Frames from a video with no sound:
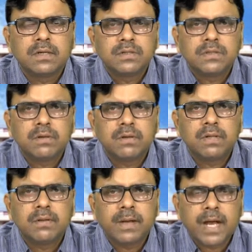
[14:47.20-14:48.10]
So
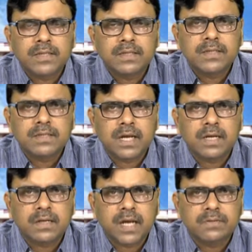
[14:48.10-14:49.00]
as a
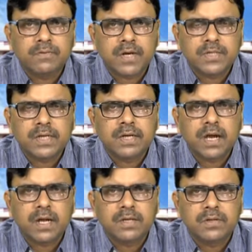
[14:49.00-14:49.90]
result, as Washington
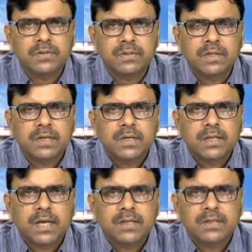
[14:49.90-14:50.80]
argues,
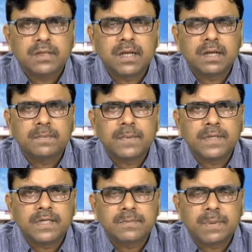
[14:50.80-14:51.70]
that uh,
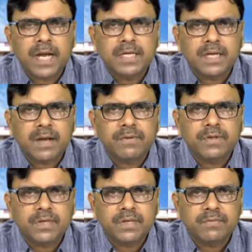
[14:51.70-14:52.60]
despite having
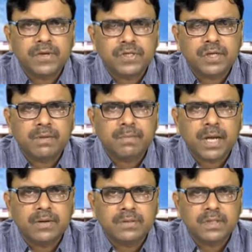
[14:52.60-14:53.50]
a reservation
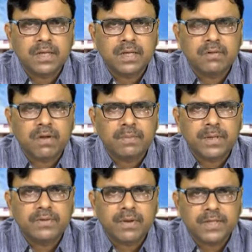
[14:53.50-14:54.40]
about the
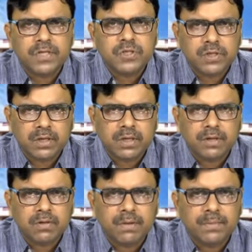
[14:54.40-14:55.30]
economic transition,
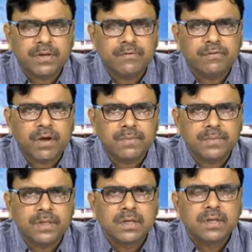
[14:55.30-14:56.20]
economic
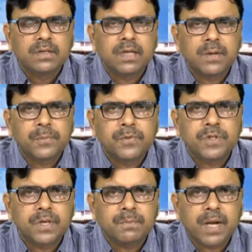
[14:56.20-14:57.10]
reforms, the
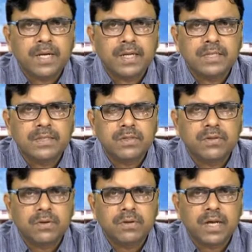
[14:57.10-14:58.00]
opposition parties did
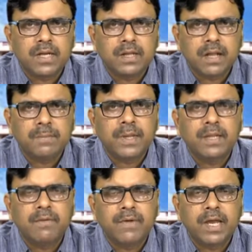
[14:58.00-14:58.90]
not really come in
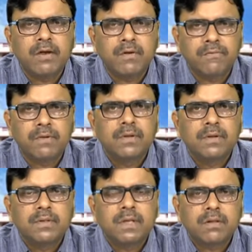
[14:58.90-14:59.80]
the way of
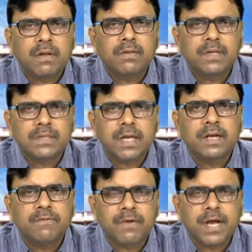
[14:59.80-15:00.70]
the Congress. And
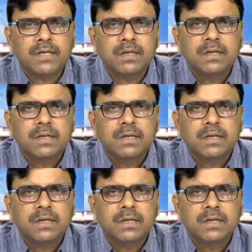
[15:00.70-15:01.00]
in fact,